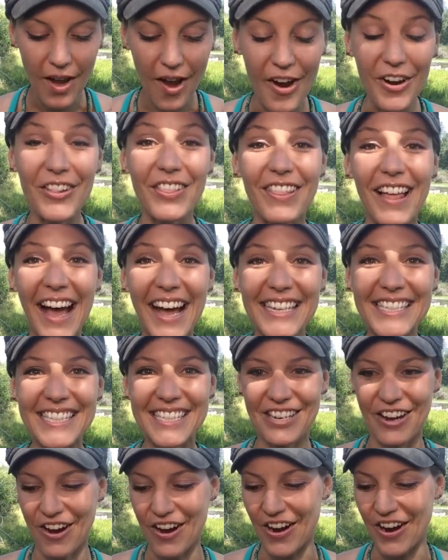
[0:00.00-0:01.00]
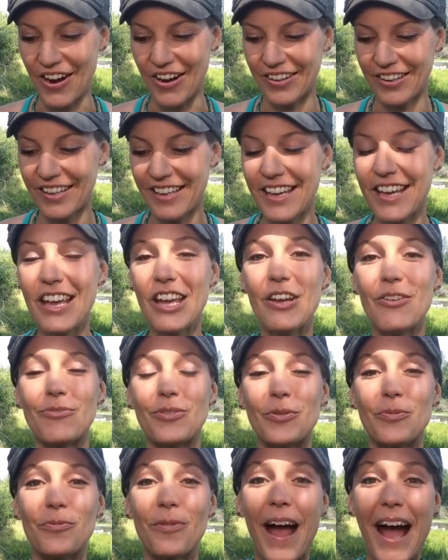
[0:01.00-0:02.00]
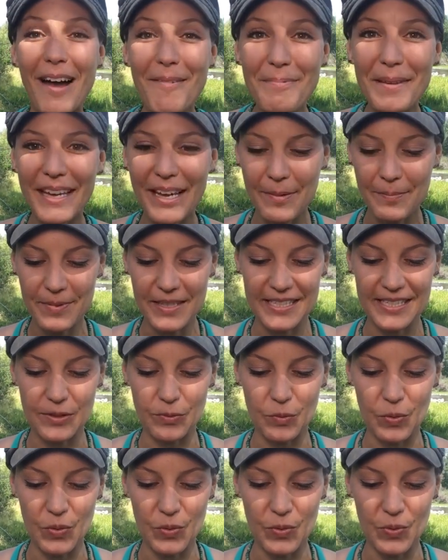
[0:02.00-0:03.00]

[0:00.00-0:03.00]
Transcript: Our last card for wrapping up this